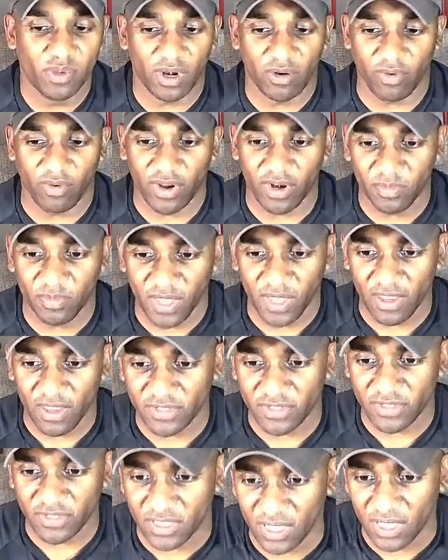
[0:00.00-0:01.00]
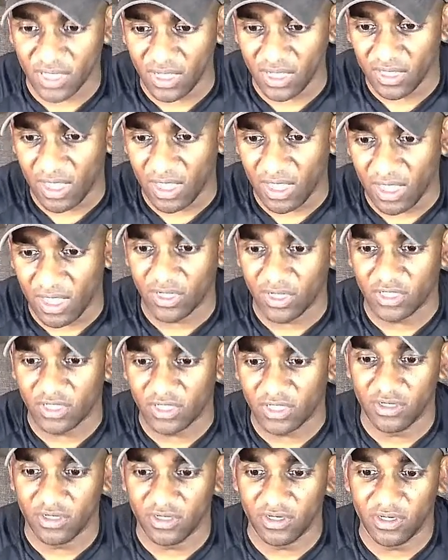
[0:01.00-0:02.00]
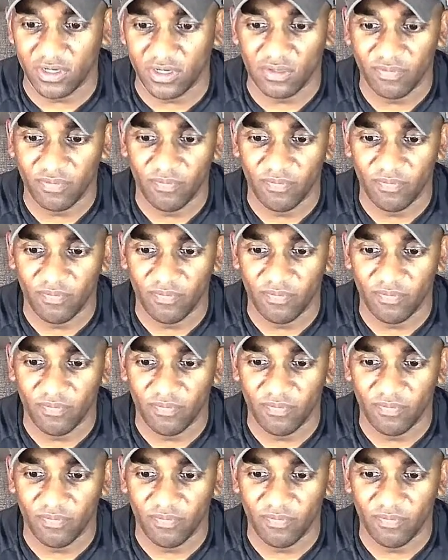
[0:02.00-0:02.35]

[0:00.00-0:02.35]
But I ran up the F-16. That one does good.